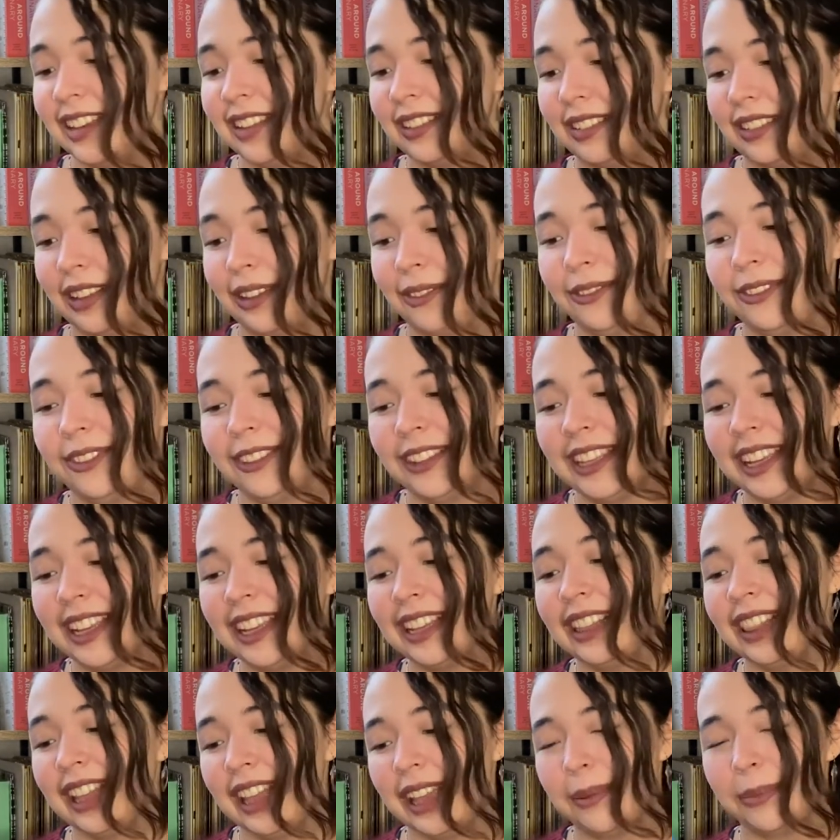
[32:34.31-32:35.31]
definitely a
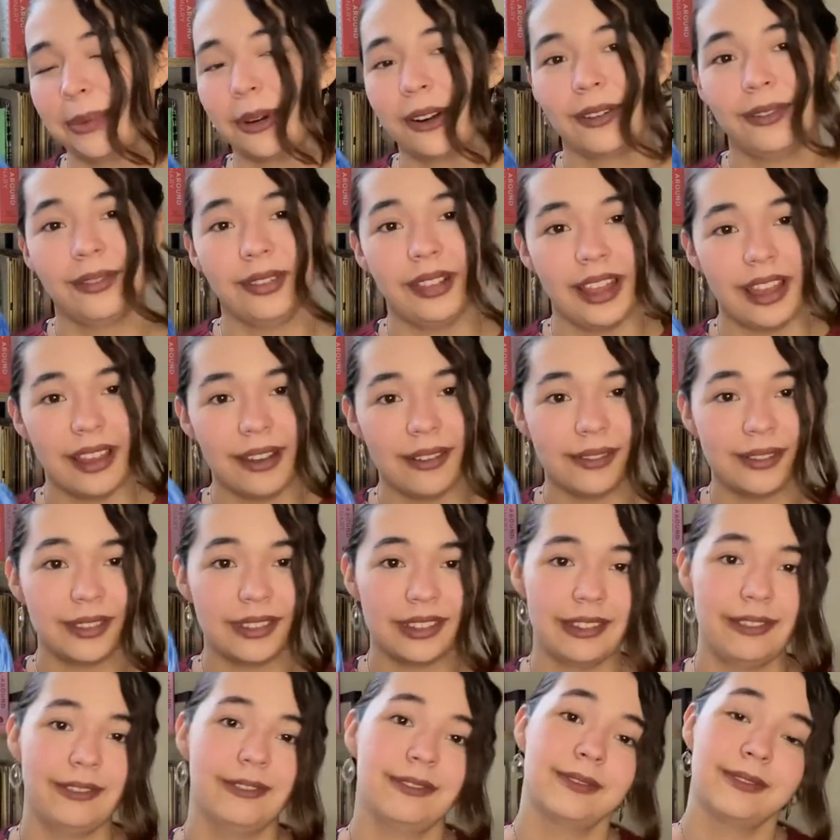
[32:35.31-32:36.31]
labor of love
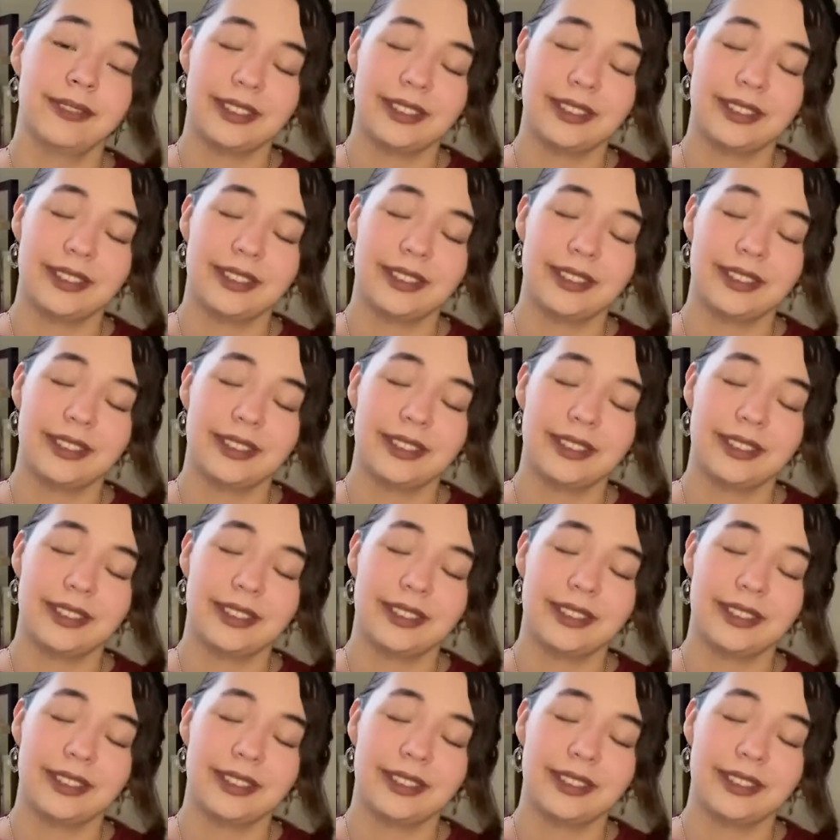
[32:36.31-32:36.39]
to